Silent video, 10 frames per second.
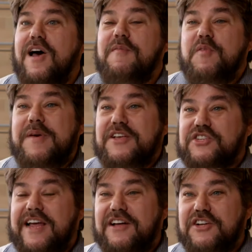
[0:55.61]
Um, the
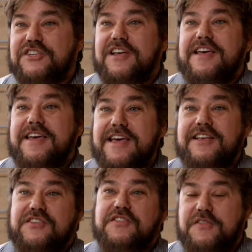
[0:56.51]
biggest challenge
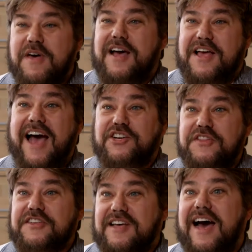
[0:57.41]
is that, that,
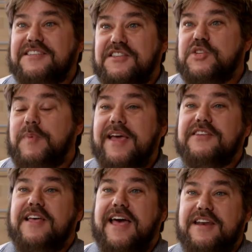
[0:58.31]
actually the size of the
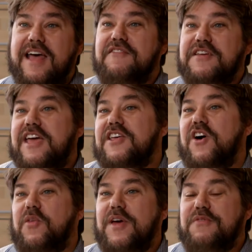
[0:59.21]
space and navigating
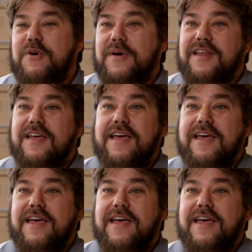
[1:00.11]
all the way through it.